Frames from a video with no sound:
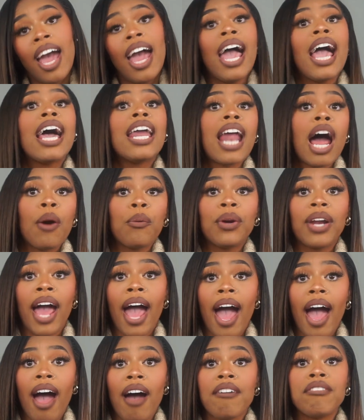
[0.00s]
and I would
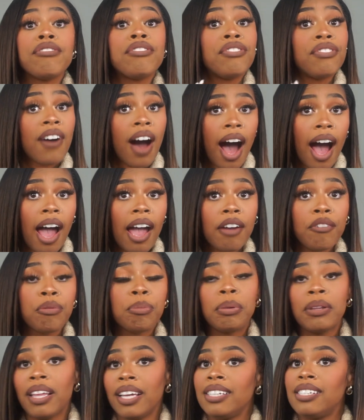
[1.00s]
have 5
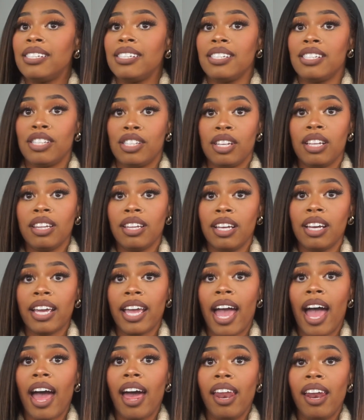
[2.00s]
places to look
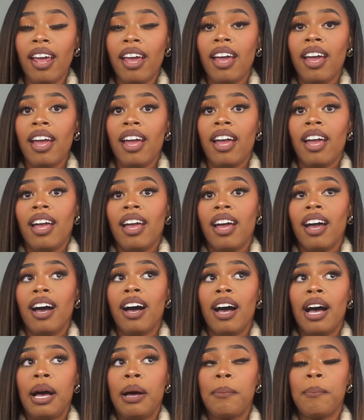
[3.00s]
at
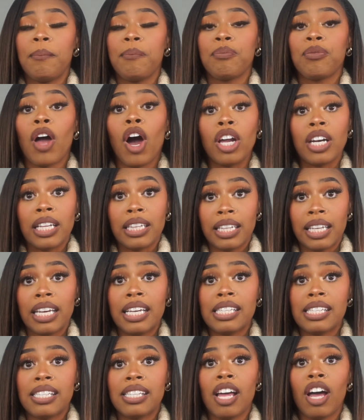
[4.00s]
on a
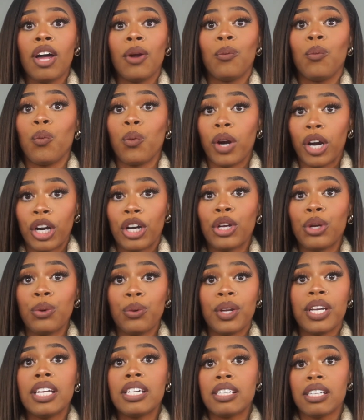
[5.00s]
list on where you
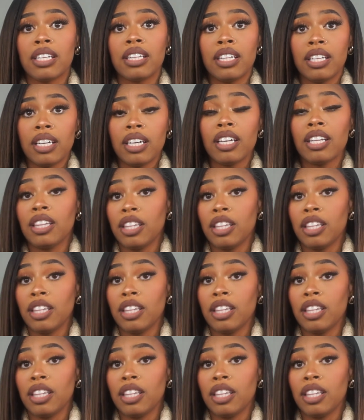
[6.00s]
need to look,